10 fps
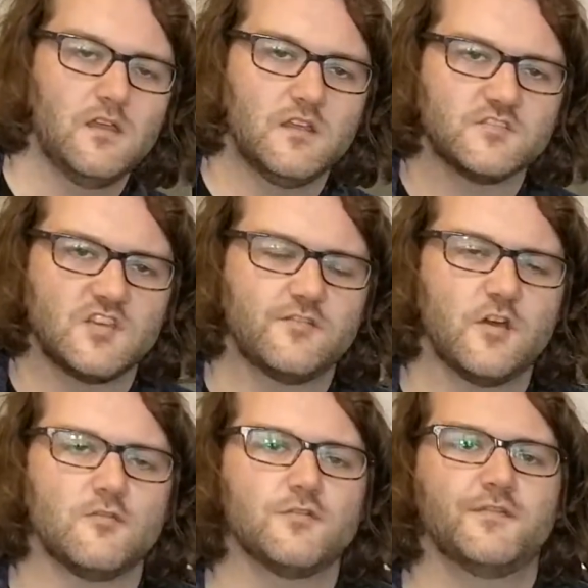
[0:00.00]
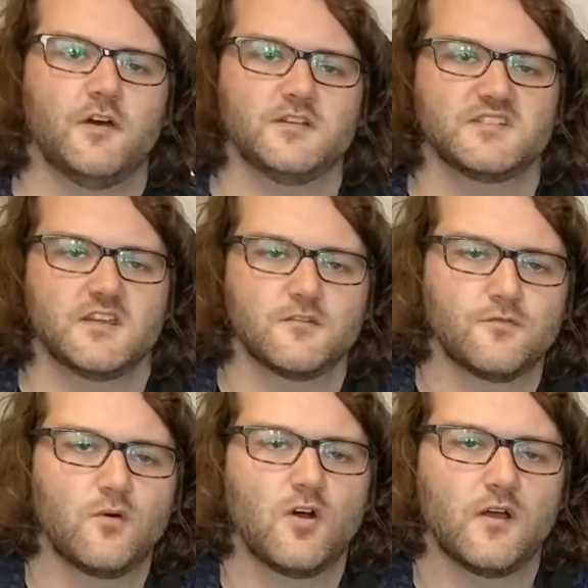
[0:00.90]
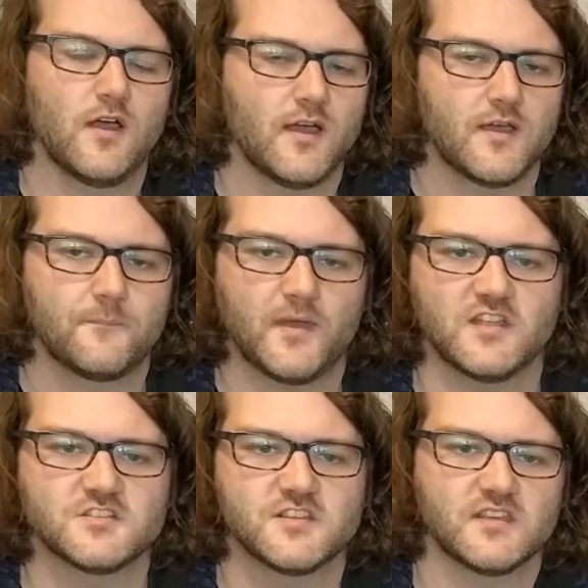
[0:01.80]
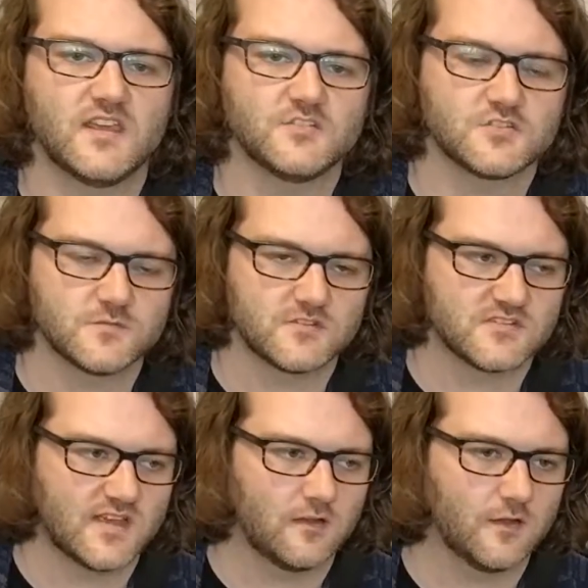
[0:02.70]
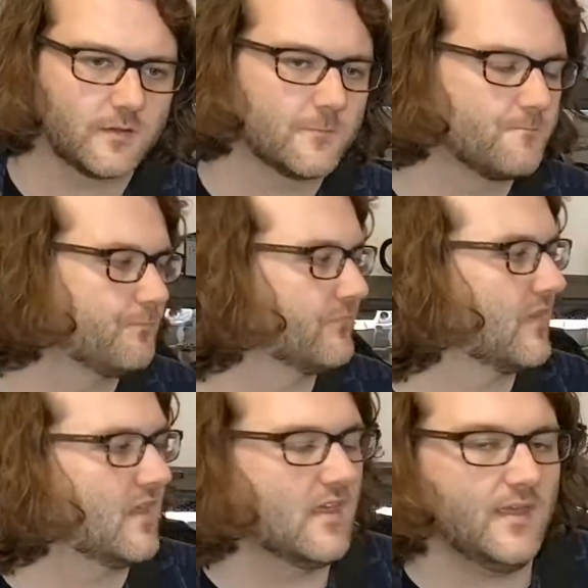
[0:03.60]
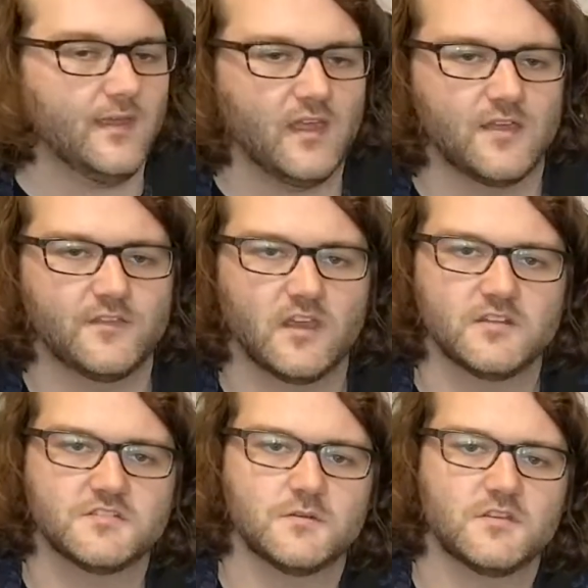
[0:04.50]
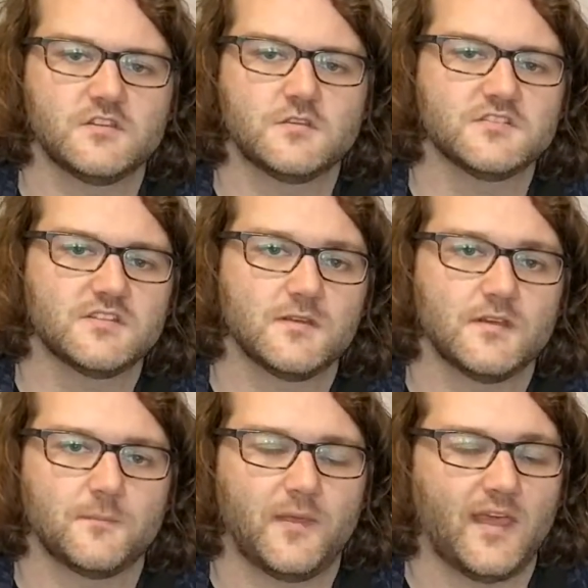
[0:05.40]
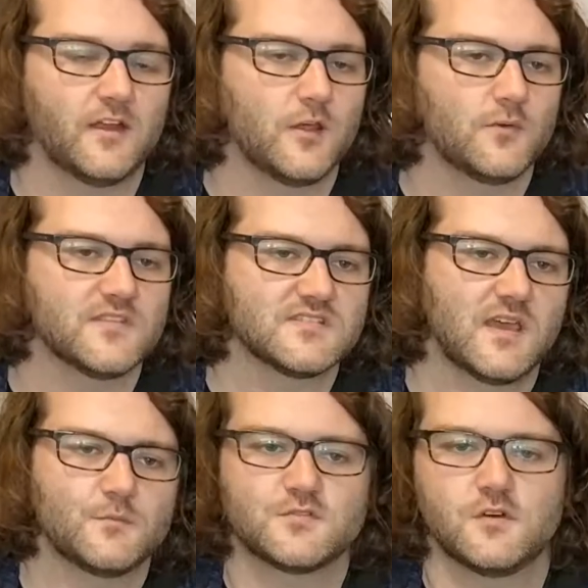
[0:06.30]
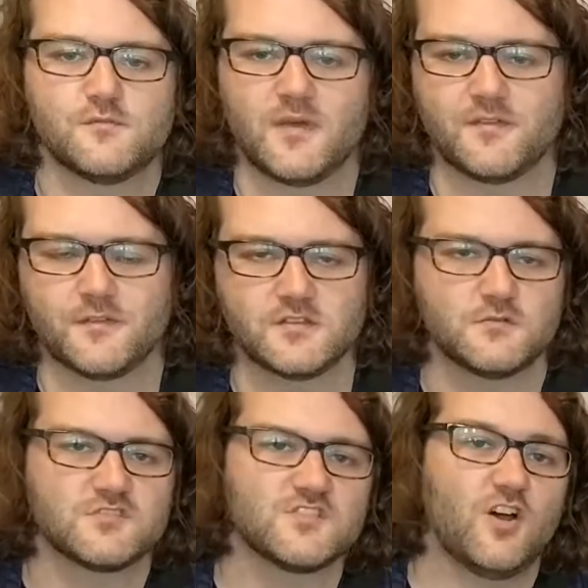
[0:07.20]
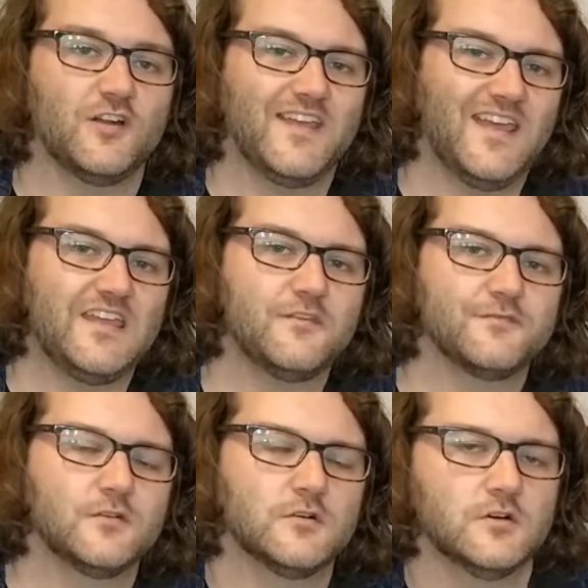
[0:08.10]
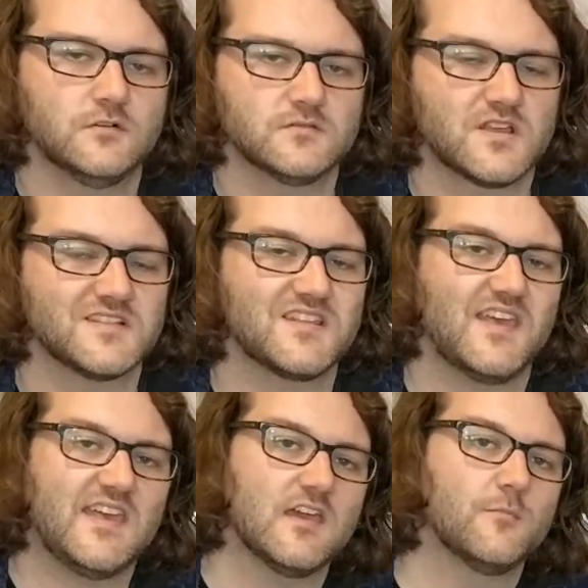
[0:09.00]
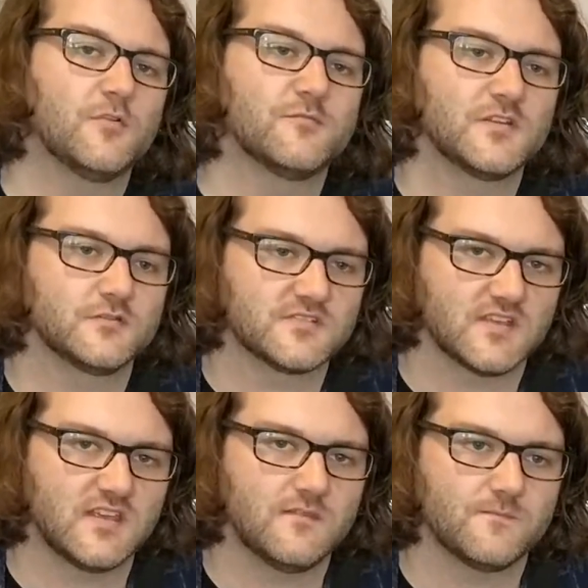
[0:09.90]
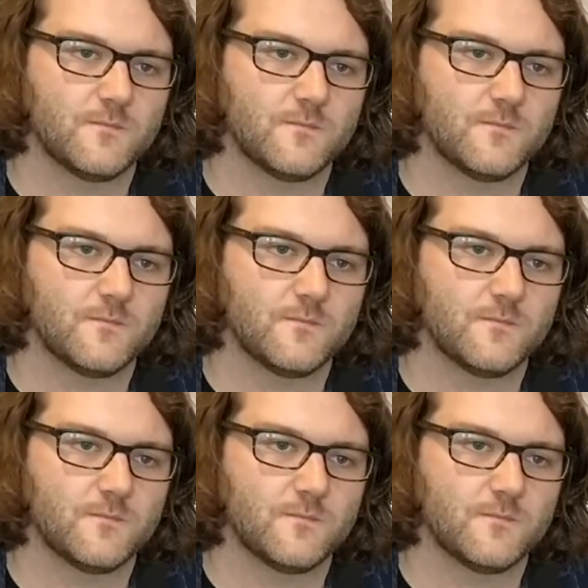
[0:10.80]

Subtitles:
So you've got a rough idea of what pitch the instrument would sound like. If you're going to do it using a piano with the same sort of method, you would start on E4, so that's the E above middle C,